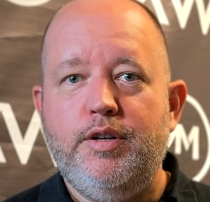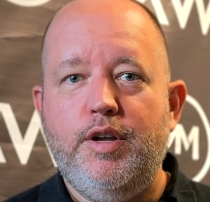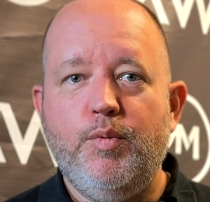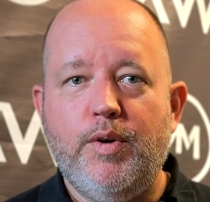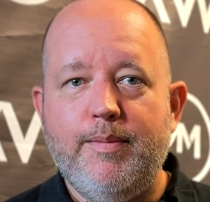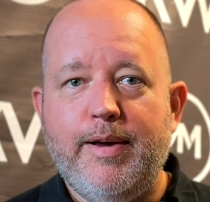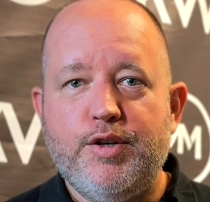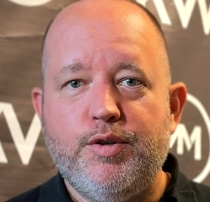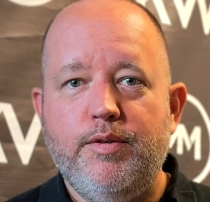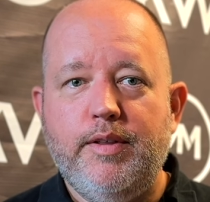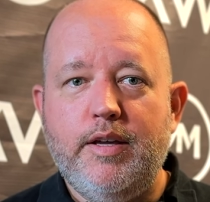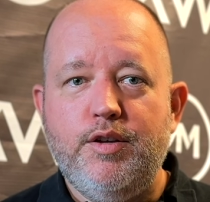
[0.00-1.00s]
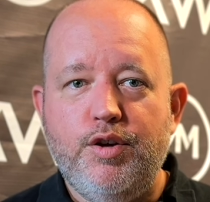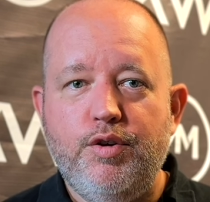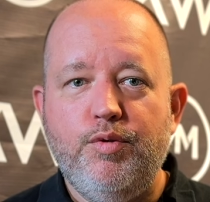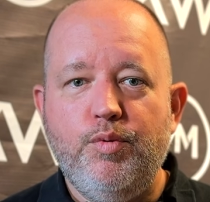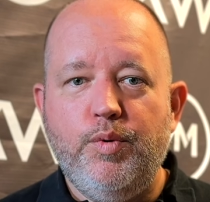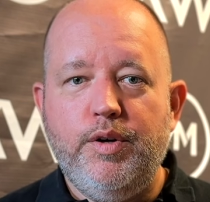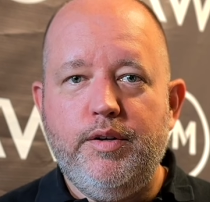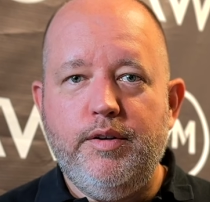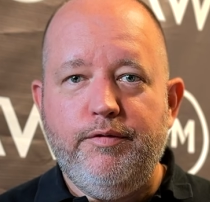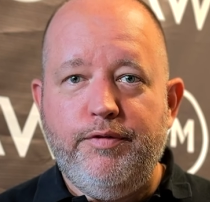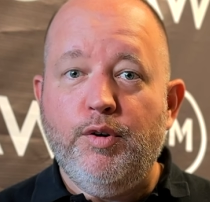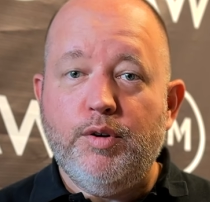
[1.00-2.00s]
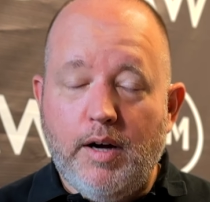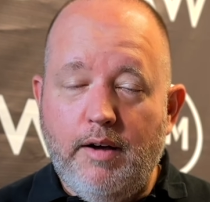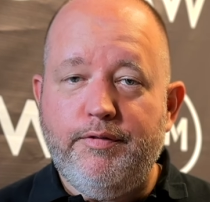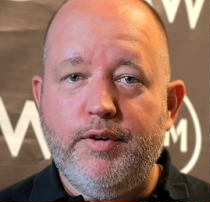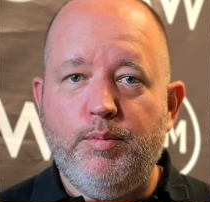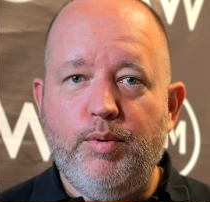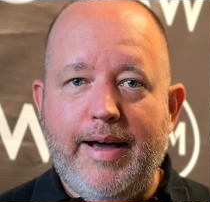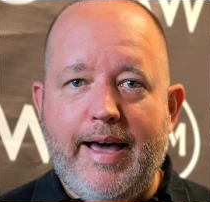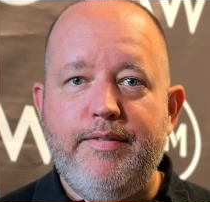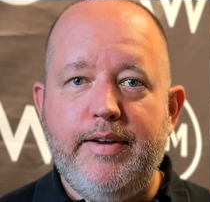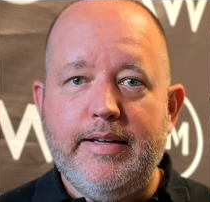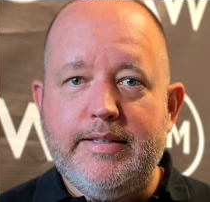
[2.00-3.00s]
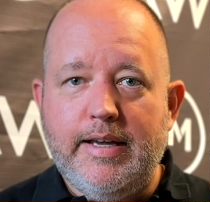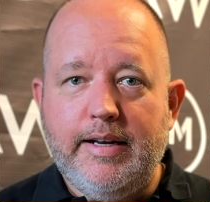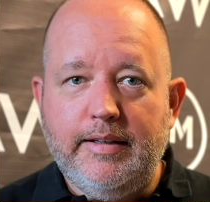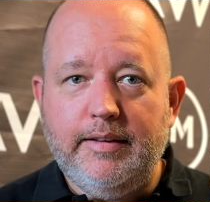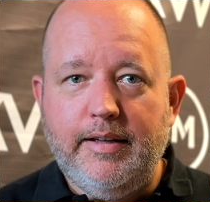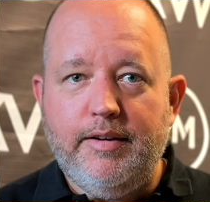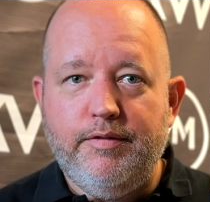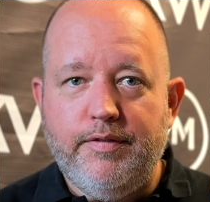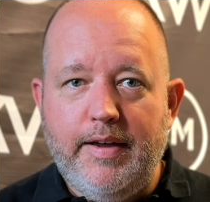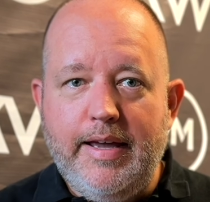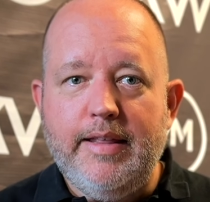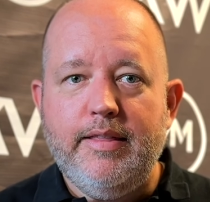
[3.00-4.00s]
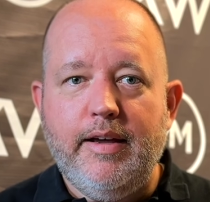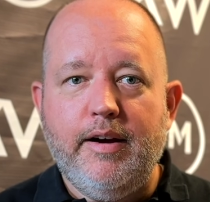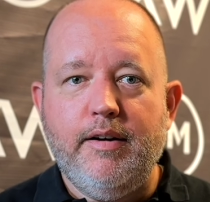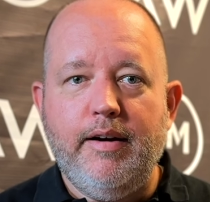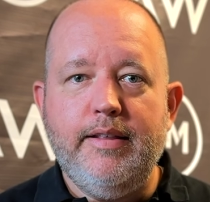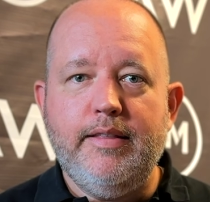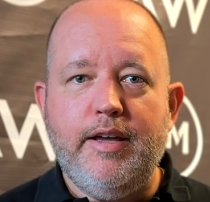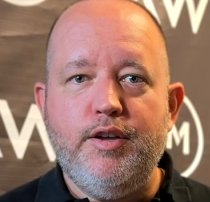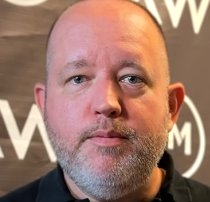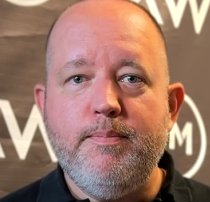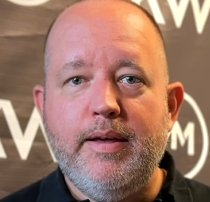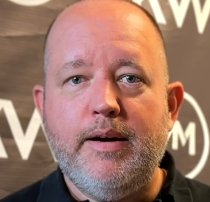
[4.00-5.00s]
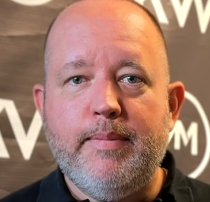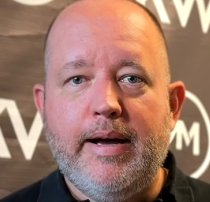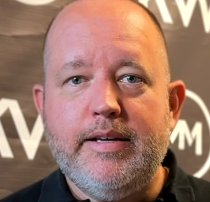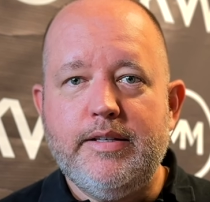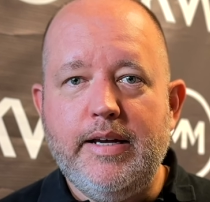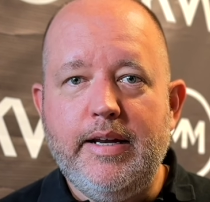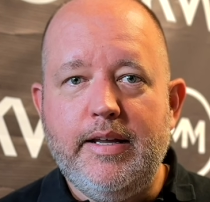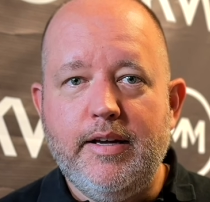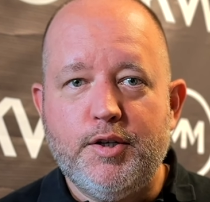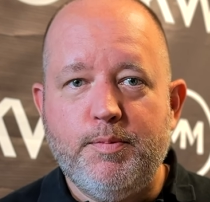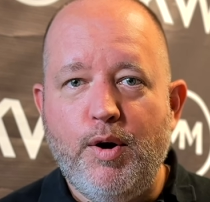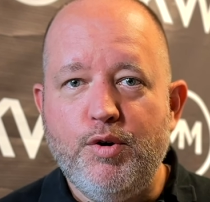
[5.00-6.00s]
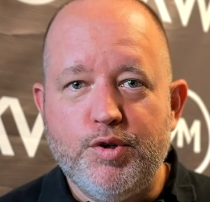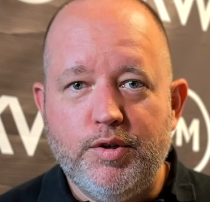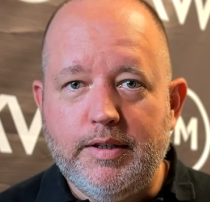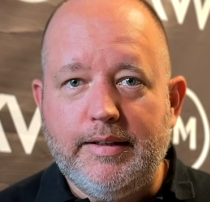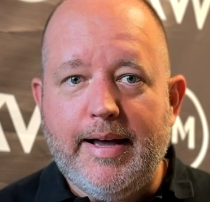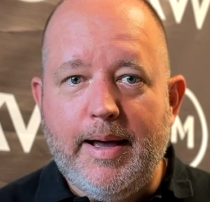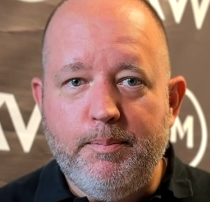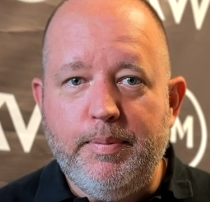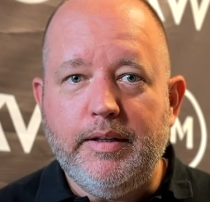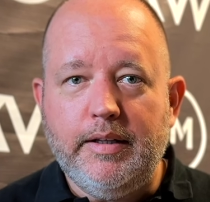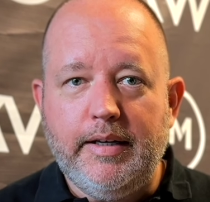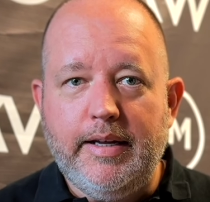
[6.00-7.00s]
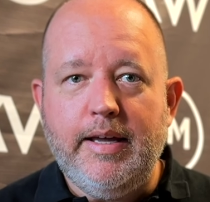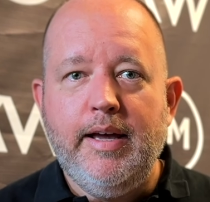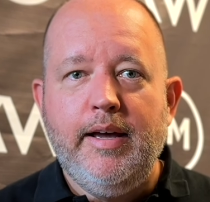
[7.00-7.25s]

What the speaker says: You want to make sure that you would feel comfortable having a tenant live in there and that you minimize any exposure to liability.